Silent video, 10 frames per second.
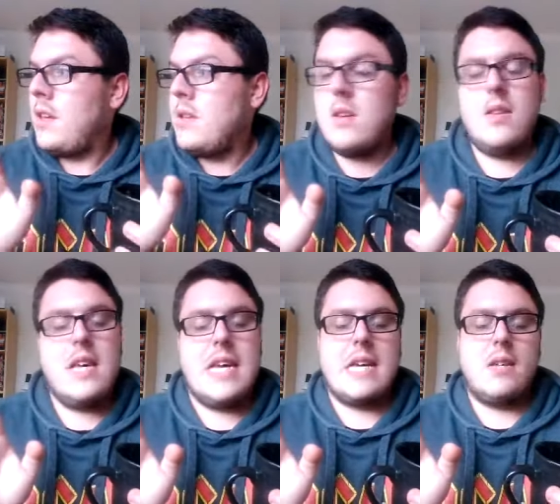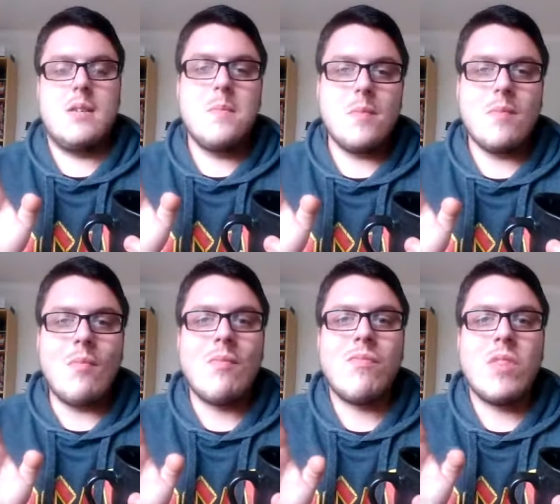so the thing is,
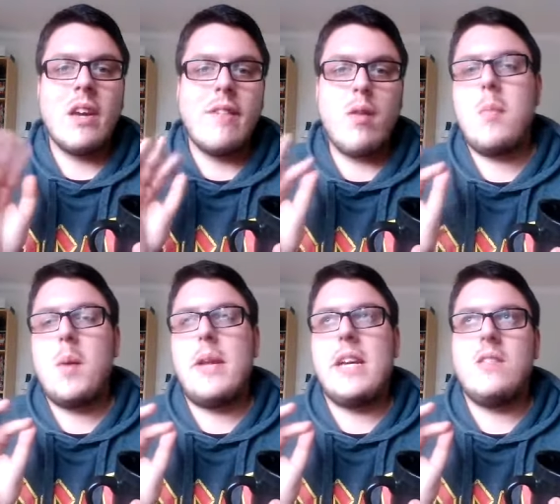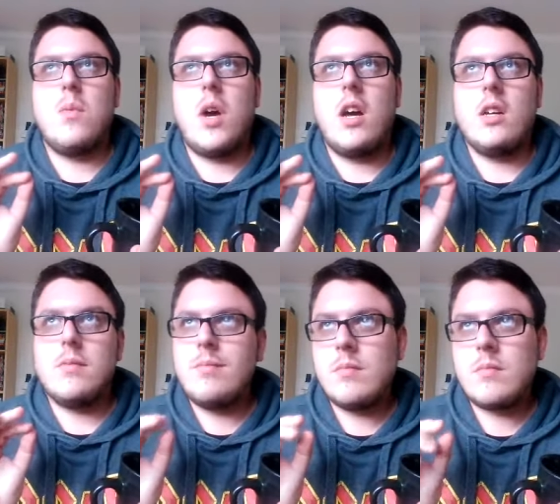from my place of
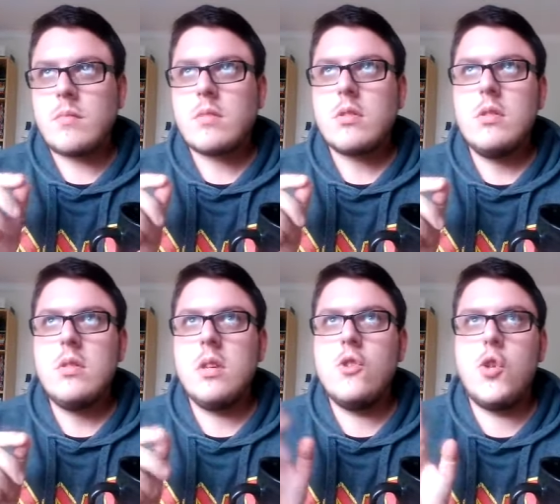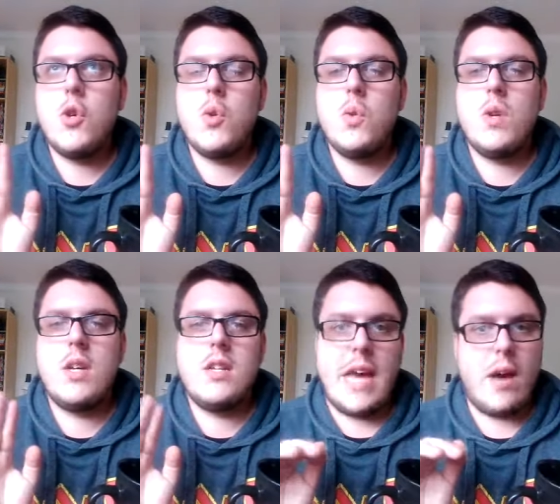work to
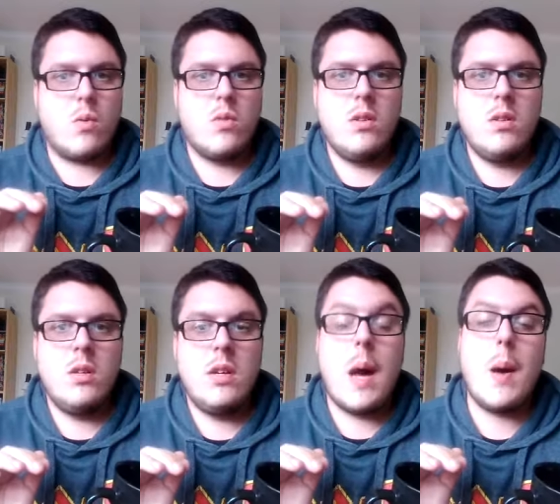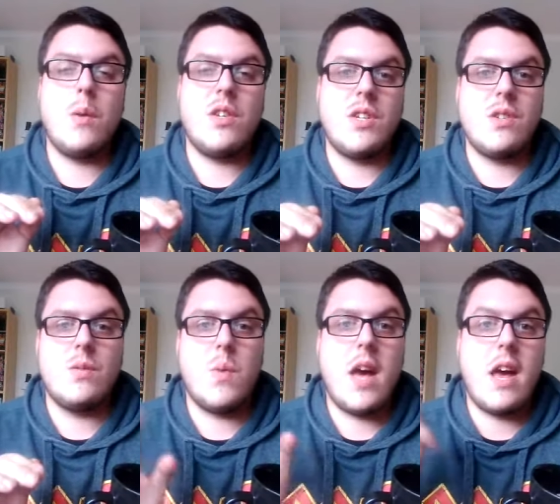town, uh, which
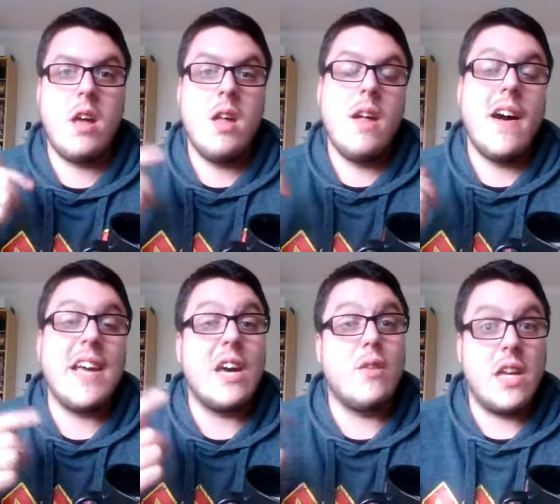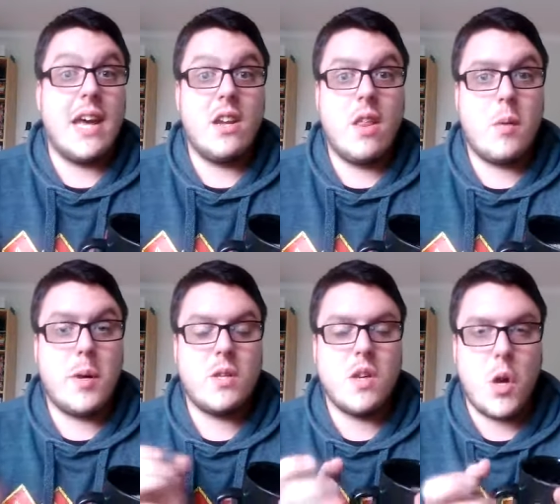is where I get off and get another
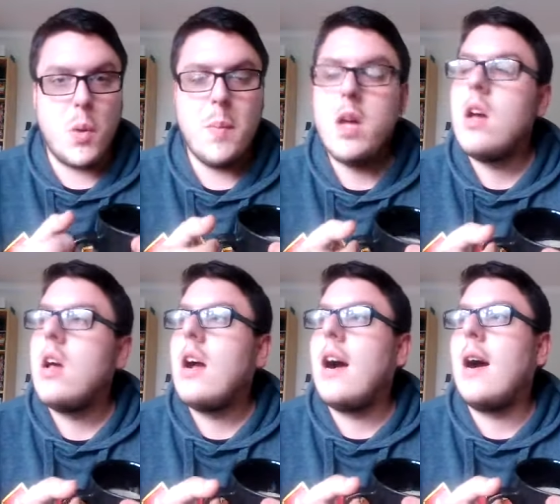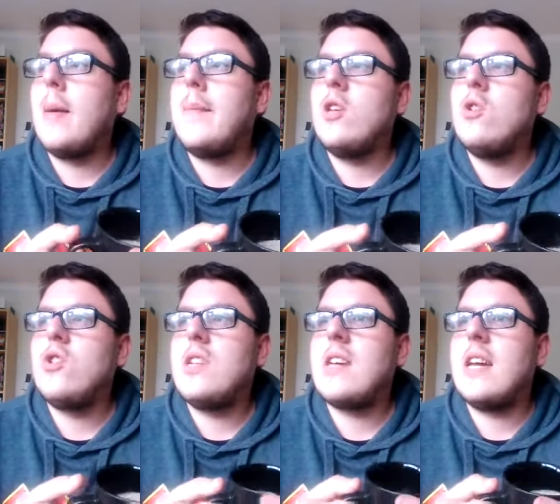bus home, um,
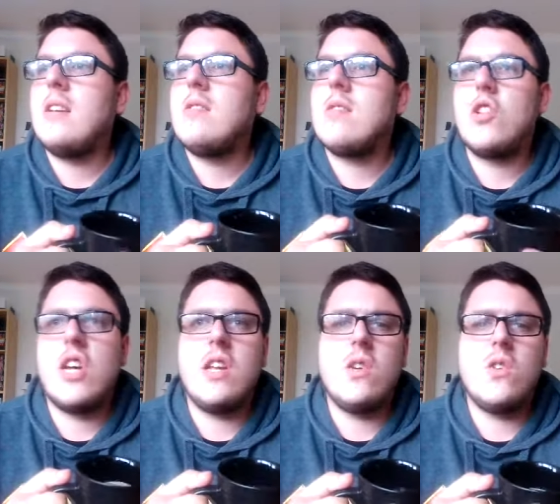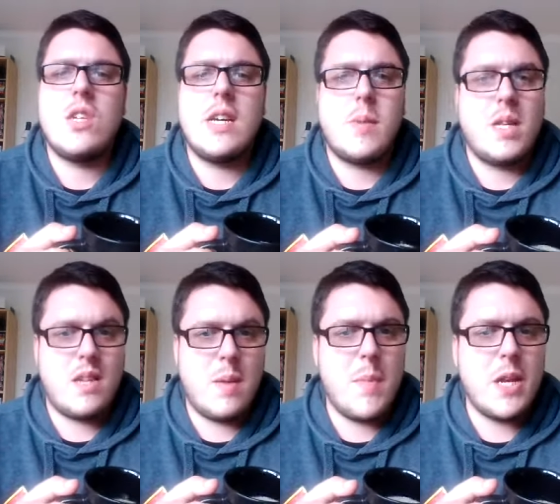usually takes the journey usually takes about
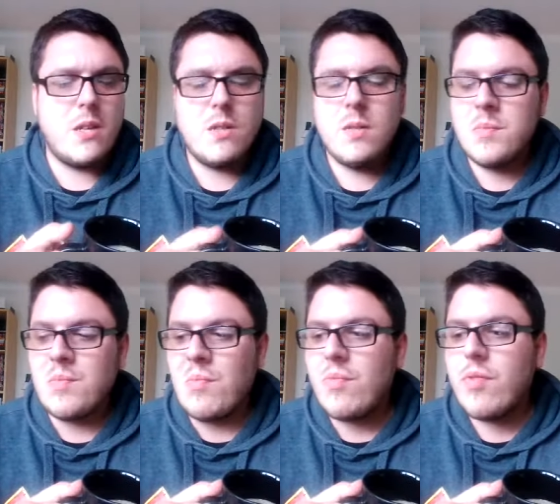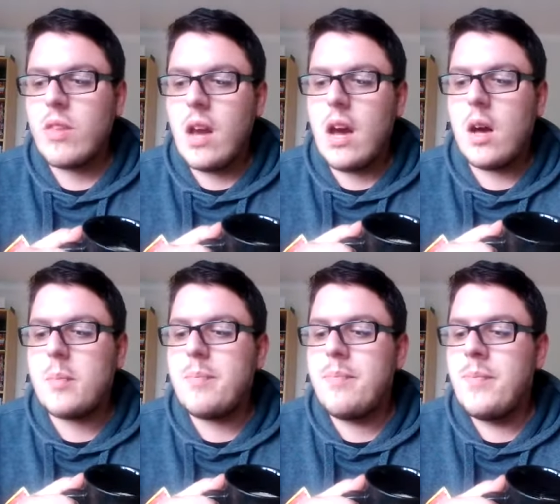ten minutes.
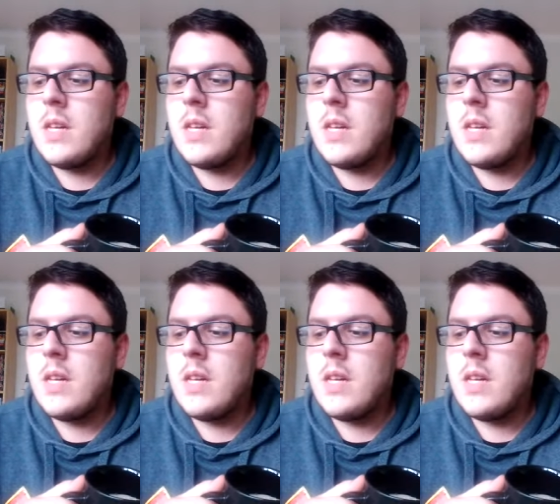Um,